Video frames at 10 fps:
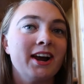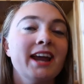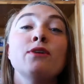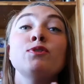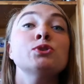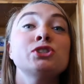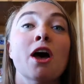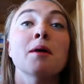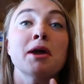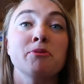And if you
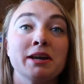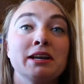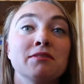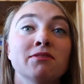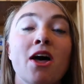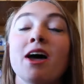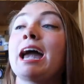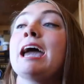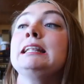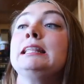saw my reading vlog,
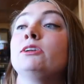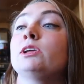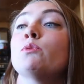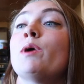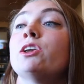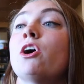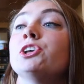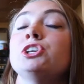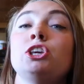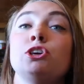I literally went on
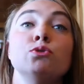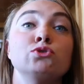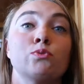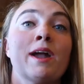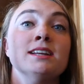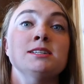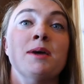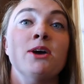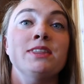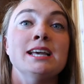a huge rant
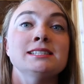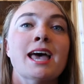about this.